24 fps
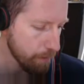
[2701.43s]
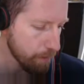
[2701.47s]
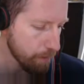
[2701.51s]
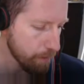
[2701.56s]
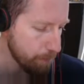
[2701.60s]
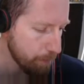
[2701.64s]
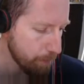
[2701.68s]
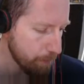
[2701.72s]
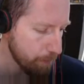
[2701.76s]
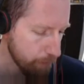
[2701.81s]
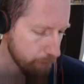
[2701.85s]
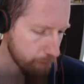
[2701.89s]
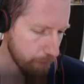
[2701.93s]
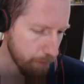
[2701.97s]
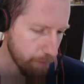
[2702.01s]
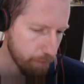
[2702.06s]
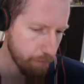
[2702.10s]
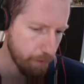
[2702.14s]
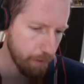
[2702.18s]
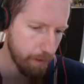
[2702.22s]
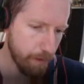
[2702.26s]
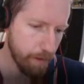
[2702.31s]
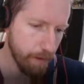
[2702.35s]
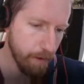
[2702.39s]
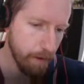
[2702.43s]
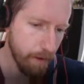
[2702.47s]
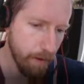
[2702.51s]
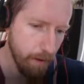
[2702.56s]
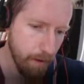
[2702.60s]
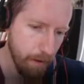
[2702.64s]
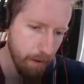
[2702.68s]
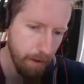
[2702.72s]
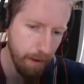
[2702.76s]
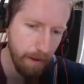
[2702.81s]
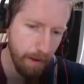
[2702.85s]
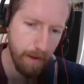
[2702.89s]
companies interested
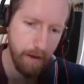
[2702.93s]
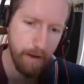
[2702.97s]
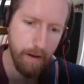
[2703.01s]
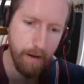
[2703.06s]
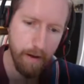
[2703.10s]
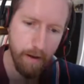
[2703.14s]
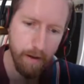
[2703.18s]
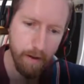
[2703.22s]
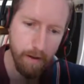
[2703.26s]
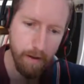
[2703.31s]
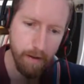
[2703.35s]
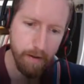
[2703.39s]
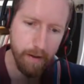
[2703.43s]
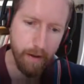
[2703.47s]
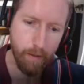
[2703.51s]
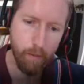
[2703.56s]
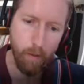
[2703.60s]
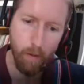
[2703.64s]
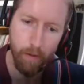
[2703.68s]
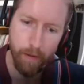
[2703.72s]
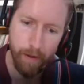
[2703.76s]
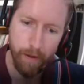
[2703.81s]
in what the